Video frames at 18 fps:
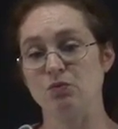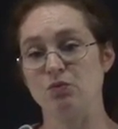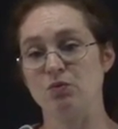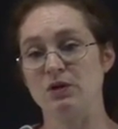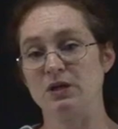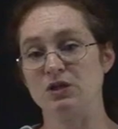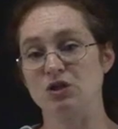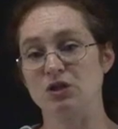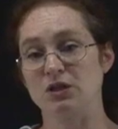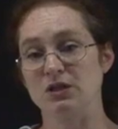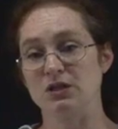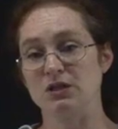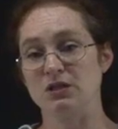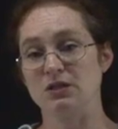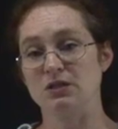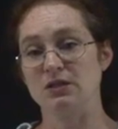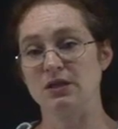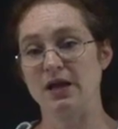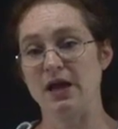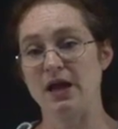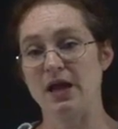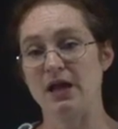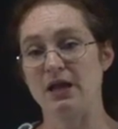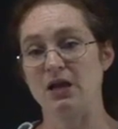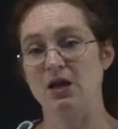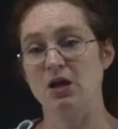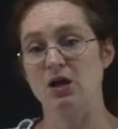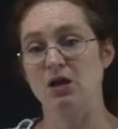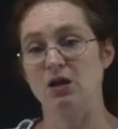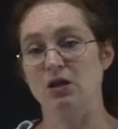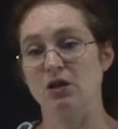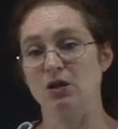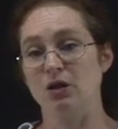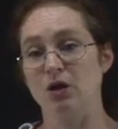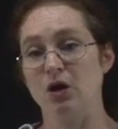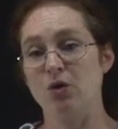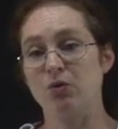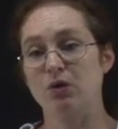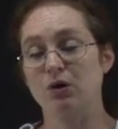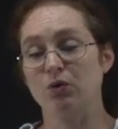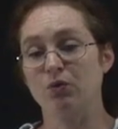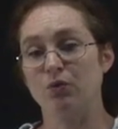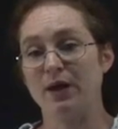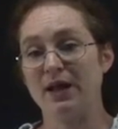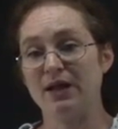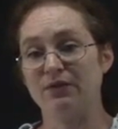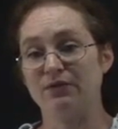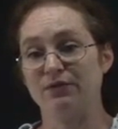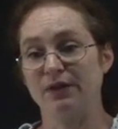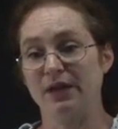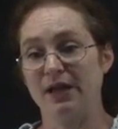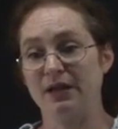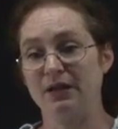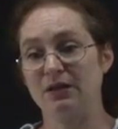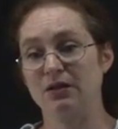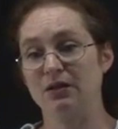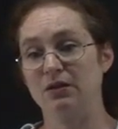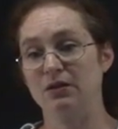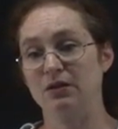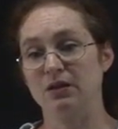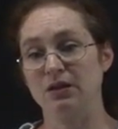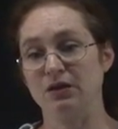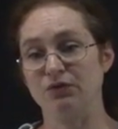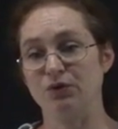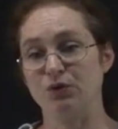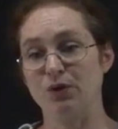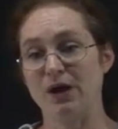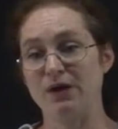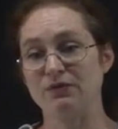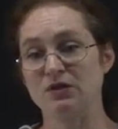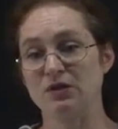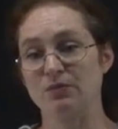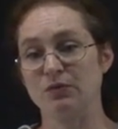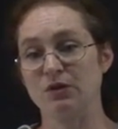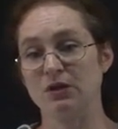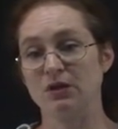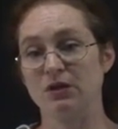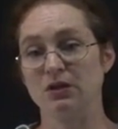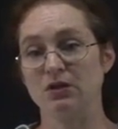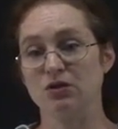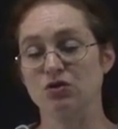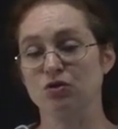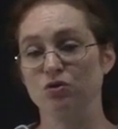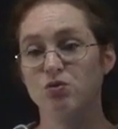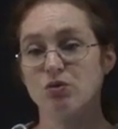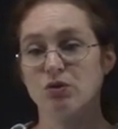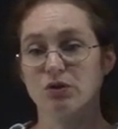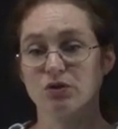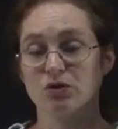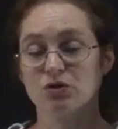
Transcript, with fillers: which is at lower wavelength than if you have something that is cooler.